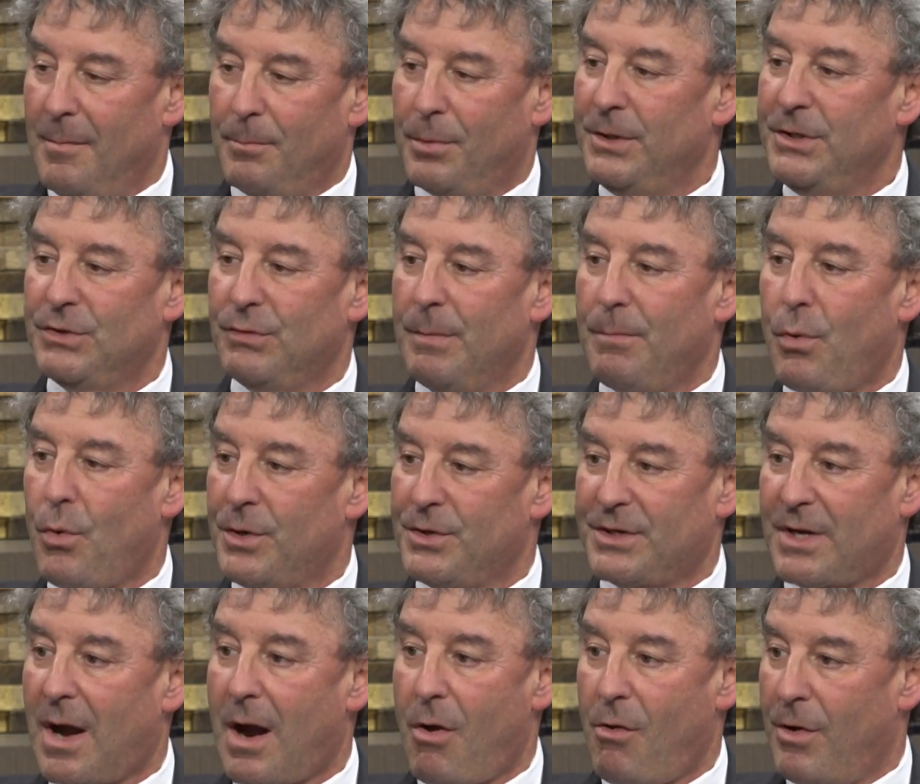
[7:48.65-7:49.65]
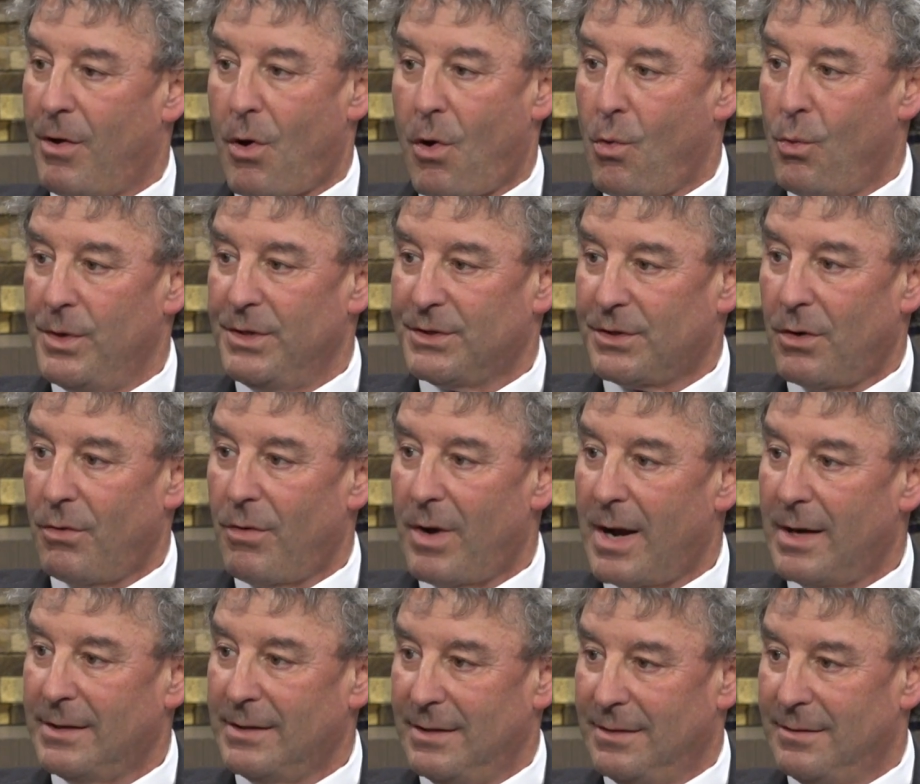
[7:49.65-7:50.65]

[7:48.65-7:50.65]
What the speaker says: Police reports aren't always correct,